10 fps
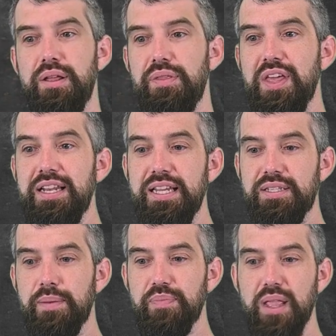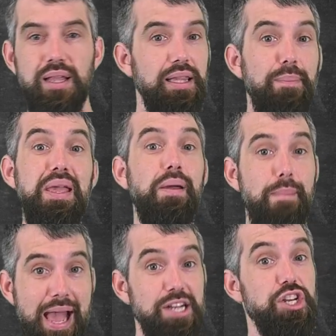The idea is, let me
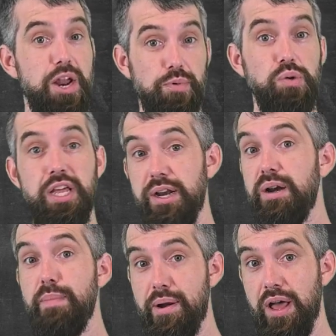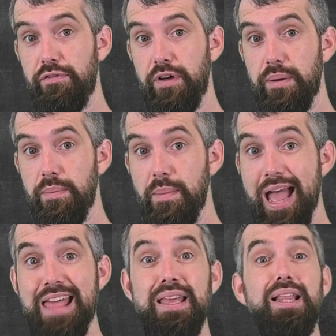imagine I rotated in amount alpha.
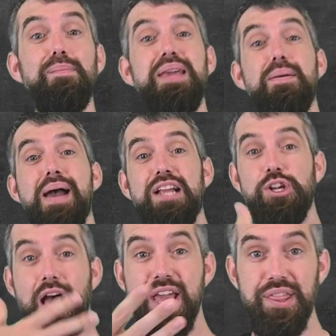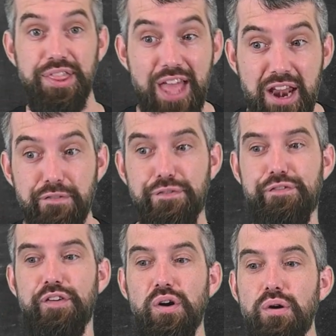And then let me imagine I then
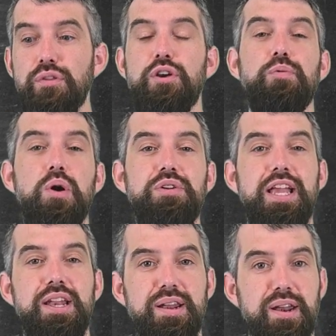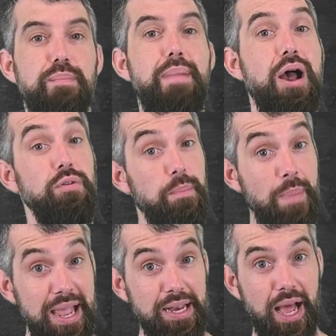further rotated in amount
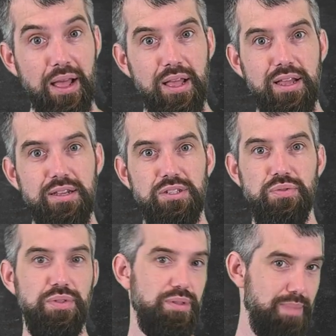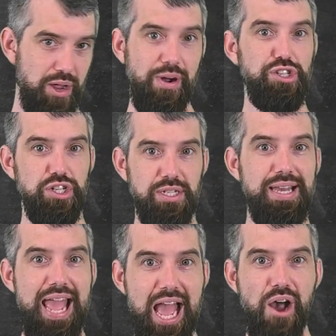beta. So my question
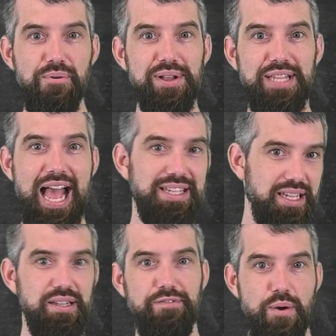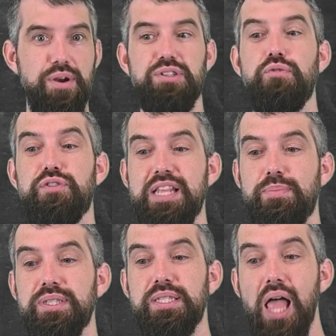now is asking if I want to know, for
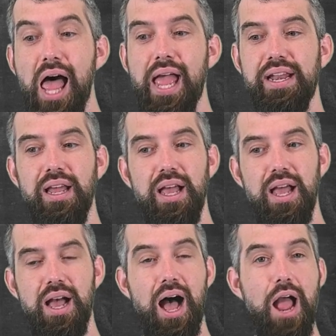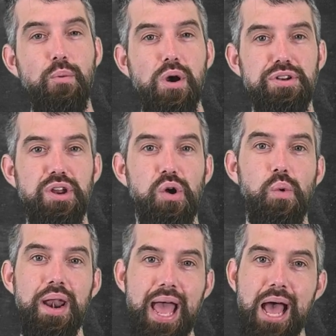example, sine. I want to know
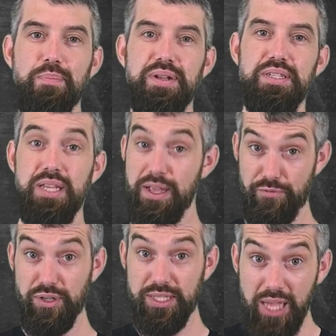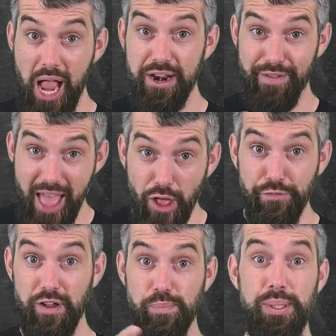what happens for sine of
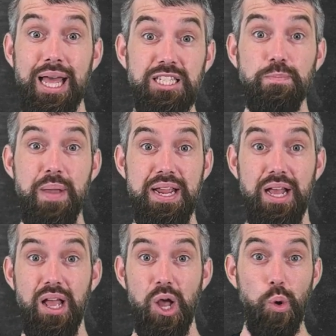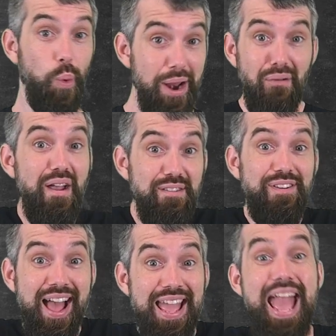alpha plus beta. Where have
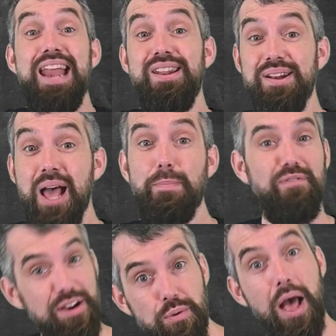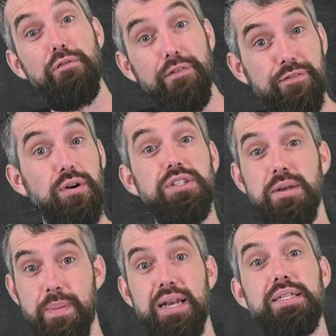I ended up if I do alpha first
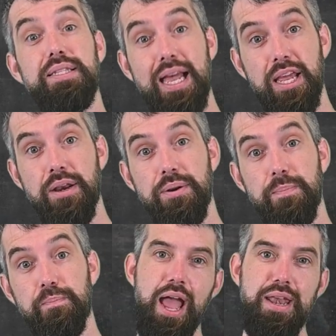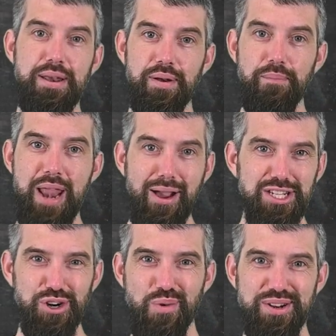and beta second? And now I
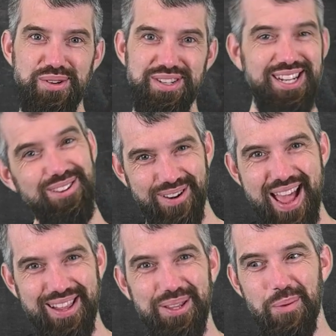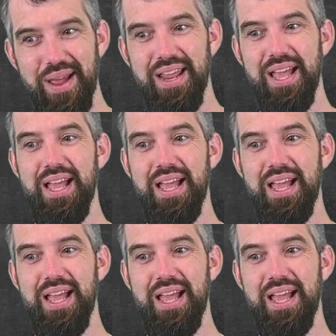just sort of want you to tilt your head a little bit.